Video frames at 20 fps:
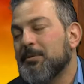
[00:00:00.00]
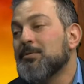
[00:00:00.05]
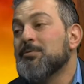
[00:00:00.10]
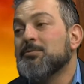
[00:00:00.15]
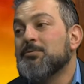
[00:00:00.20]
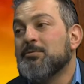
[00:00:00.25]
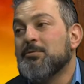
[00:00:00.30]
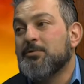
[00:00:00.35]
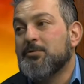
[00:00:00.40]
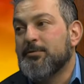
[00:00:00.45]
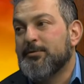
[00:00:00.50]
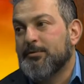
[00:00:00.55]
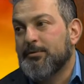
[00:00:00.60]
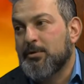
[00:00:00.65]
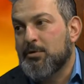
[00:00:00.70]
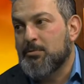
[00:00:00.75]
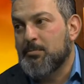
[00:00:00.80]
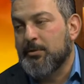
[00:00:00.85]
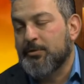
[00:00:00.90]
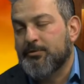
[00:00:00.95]
who do
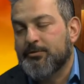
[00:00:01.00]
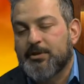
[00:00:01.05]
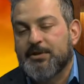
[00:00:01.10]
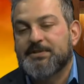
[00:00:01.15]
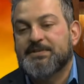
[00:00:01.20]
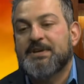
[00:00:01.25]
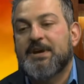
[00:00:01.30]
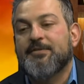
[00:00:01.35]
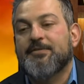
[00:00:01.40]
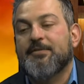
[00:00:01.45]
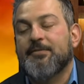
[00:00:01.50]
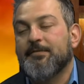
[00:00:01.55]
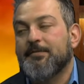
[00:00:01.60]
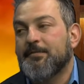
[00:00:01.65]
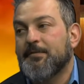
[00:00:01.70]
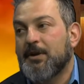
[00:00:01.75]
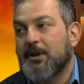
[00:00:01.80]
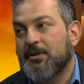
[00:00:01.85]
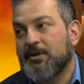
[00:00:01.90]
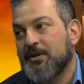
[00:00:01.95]
irrevocable trusts have a
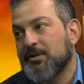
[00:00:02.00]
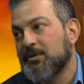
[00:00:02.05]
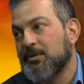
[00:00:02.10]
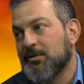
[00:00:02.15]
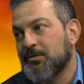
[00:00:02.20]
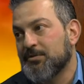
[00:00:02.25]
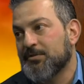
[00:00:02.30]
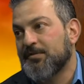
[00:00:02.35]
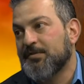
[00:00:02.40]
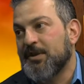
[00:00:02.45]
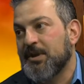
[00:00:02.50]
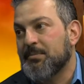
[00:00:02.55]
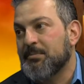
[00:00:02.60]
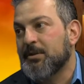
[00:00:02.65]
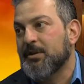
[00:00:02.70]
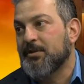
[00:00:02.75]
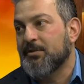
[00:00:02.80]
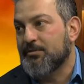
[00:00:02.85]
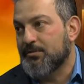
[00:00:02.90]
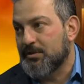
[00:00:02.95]
very close
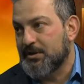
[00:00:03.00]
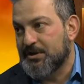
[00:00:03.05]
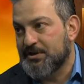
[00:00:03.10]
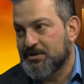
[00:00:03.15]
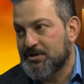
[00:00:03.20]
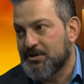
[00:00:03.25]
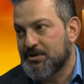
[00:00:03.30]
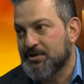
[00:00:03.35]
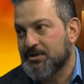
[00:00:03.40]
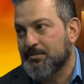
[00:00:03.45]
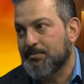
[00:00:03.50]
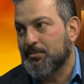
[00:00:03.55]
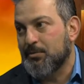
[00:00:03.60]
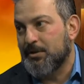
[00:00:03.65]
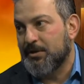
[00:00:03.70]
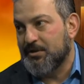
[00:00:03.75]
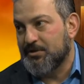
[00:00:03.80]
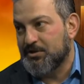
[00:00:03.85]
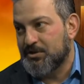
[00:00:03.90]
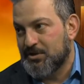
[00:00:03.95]
family relationship with
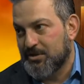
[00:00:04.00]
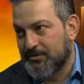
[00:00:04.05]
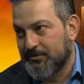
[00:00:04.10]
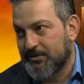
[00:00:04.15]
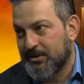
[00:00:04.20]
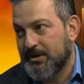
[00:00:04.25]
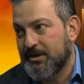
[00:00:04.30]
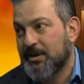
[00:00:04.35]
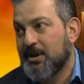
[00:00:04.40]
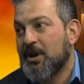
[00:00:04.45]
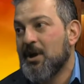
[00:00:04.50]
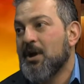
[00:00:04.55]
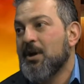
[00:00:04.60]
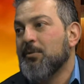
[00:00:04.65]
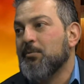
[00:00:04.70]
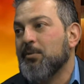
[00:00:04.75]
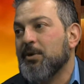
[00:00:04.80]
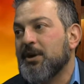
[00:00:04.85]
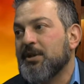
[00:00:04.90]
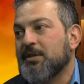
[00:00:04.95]
their children
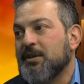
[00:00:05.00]
where mm-hmm.